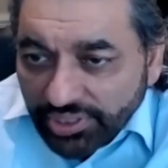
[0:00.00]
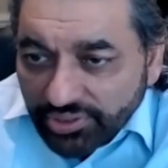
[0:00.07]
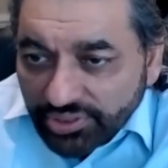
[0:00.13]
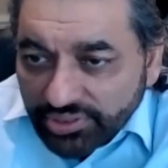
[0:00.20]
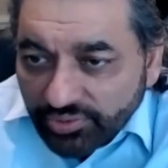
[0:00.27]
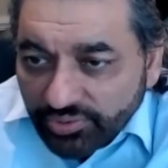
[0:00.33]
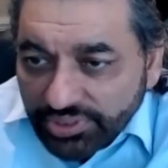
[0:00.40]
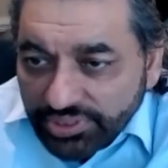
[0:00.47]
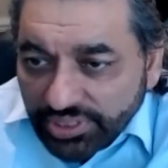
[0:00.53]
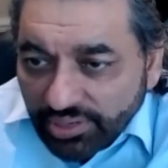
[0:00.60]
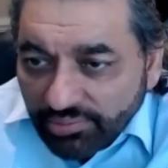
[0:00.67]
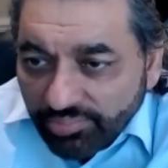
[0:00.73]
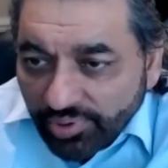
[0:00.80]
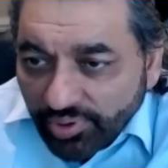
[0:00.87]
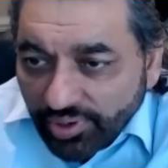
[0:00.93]
to switch
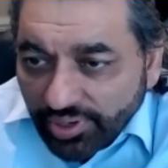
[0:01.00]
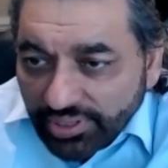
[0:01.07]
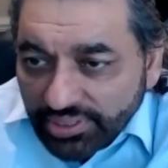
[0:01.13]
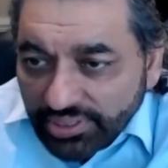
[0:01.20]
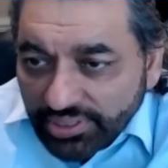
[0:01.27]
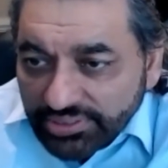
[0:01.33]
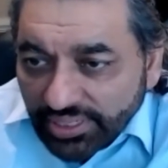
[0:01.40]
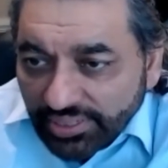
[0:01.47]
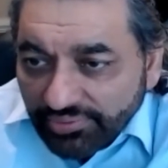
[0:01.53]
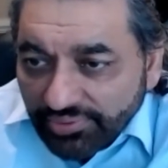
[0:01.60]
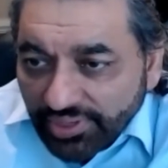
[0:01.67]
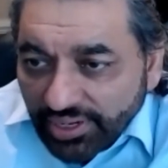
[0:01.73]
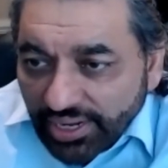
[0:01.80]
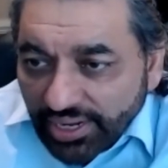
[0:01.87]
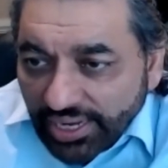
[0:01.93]
employers and
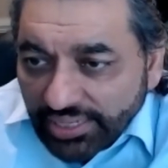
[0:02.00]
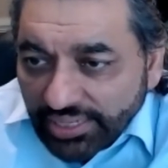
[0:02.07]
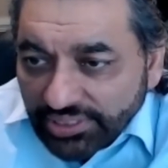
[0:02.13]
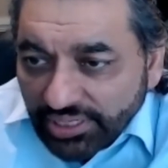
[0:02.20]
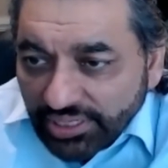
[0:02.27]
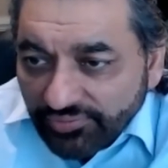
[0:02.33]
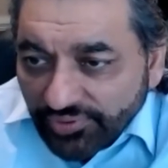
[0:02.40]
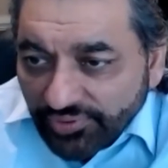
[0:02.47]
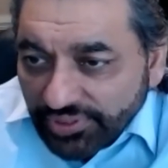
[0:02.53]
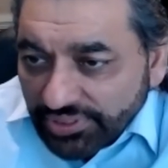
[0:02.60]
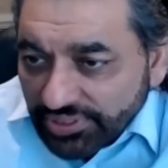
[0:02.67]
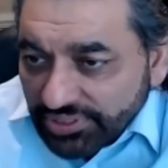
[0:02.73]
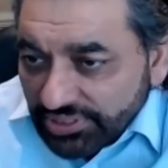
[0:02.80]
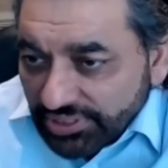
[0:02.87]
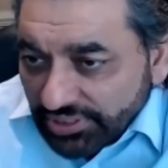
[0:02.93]
they are asking for the
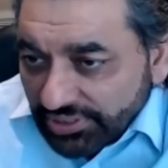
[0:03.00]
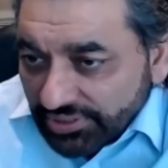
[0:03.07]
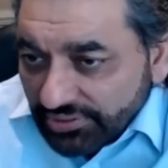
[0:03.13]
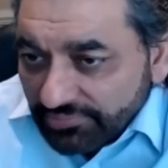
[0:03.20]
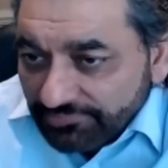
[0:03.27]
receipt.